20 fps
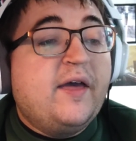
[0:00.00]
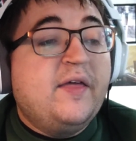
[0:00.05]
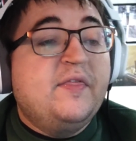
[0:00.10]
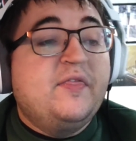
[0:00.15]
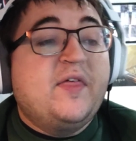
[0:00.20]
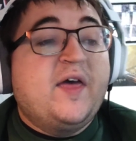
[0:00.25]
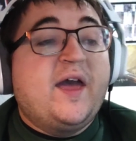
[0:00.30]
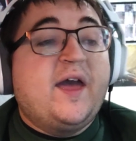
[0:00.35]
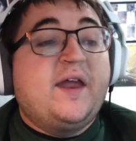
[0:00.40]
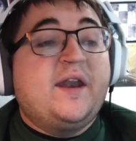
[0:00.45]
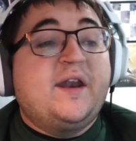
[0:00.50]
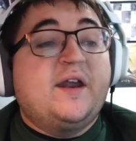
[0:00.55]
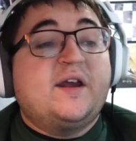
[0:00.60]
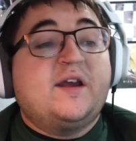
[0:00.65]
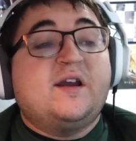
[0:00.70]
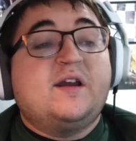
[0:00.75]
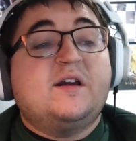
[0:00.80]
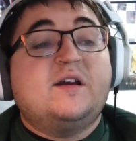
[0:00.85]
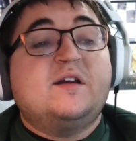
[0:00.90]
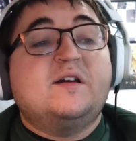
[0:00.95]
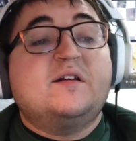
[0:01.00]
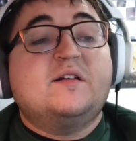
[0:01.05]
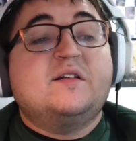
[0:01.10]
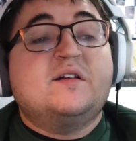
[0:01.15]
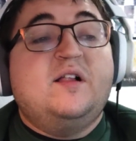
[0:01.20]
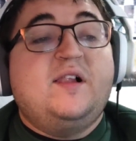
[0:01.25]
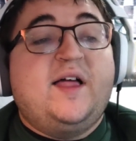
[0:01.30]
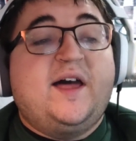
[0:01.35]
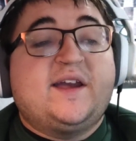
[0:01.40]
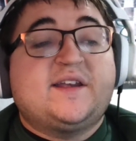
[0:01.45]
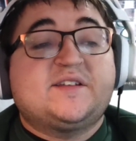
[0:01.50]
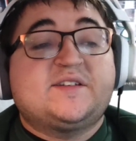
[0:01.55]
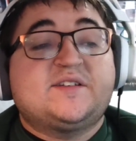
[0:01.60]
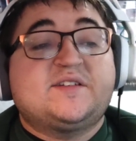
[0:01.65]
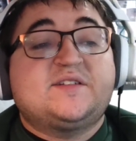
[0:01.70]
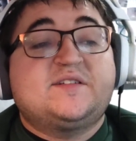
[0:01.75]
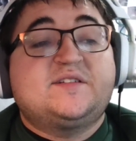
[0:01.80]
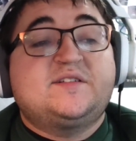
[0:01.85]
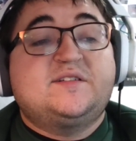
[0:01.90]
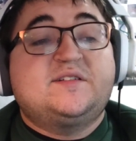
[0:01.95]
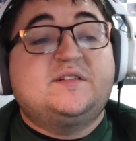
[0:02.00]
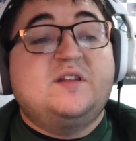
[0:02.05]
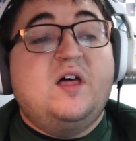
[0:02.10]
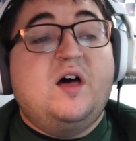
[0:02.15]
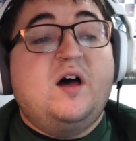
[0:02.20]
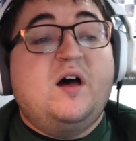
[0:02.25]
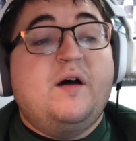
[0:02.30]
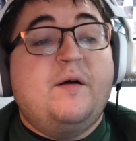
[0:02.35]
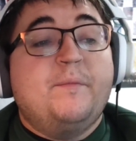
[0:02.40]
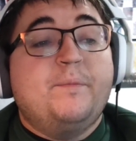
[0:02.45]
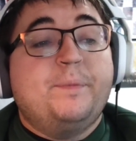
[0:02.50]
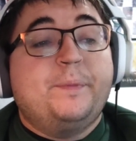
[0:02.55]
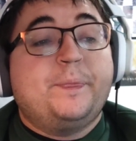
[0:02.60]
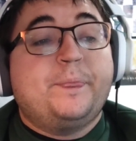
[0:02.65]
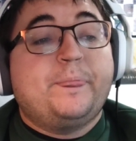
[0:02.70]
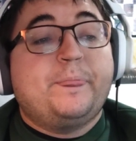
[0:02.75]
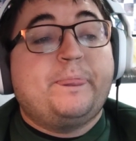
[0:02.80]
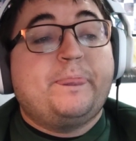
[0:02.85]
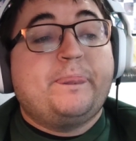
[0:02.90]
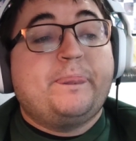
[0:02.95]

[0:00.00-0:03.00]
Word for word: and then collects um,